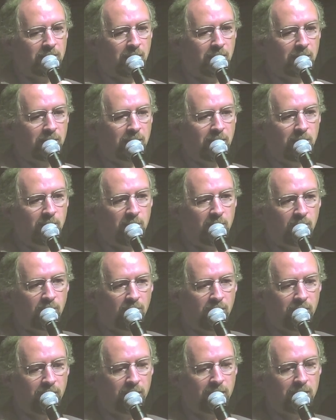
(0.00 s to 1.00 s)
and keeping
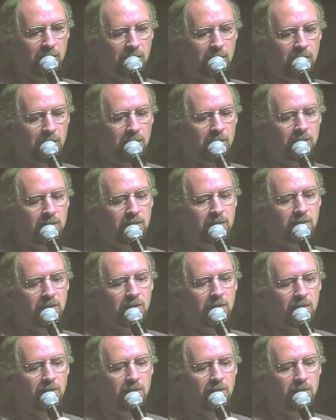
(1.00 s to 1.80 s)
private keys